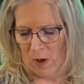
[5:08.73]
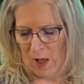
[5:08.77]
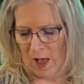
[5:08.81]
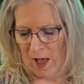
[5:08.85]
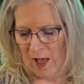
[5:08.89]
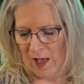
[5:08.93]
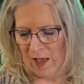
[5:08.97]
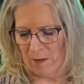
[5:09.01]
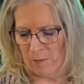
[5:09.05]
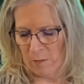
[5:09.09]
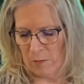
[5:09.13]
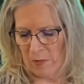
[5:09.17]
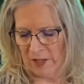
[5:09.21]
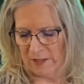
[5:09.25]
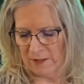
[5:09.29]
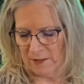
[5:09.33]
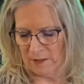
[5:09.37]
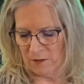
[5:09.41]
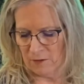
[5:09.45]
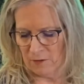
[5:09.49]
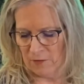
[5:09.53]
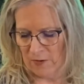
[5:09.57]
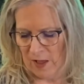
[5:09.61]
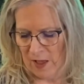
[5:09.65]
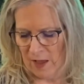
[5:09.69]
I
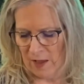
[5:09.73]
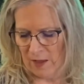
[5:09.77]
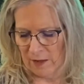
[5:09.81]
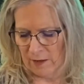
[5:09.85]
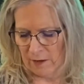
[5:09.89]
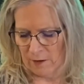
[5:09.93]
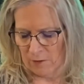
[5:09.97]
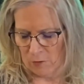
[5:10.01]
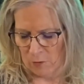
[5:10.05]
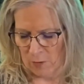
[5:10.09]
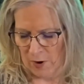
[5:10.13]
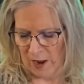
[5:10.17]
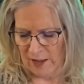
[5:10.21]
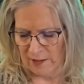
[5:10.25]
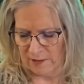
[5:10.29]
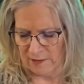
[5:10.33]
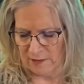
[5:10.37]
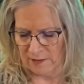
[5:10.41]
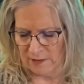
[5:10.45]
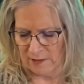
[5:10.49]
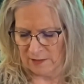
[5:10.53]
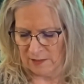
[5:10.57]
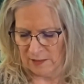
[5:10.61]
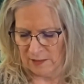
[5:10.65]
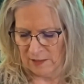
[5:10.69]
must find
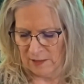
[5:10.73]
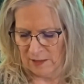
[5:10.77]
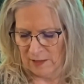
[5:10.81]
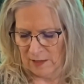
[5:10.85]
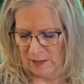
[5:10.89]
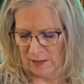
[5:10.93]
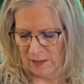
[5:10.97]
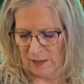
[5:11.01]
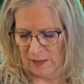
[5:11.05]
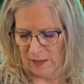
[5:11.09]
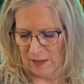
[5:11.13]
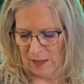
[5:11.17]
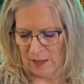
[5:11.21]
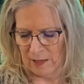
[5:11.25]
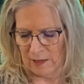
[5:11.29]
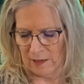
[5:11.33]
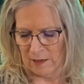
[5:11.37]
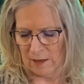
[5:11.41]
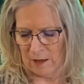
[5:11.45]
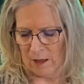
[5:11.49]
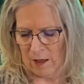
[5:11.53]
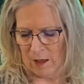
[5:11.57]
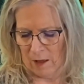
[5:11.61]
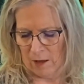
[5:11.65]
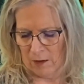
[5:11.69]
rest in
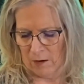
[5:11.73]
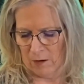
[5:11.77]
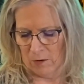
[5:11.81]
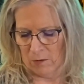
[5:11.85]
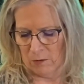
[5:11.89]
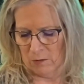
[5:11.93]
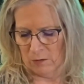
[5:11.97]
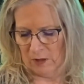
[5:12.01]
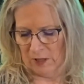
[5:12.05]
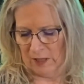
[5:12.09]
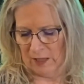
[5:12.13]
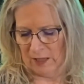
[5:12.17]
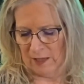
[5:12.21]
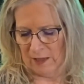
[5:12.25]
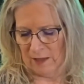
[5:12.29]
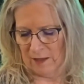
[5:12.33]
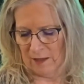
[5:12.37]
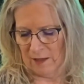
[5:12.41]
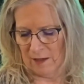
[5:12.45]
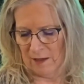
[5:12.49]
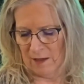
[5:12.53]
God only,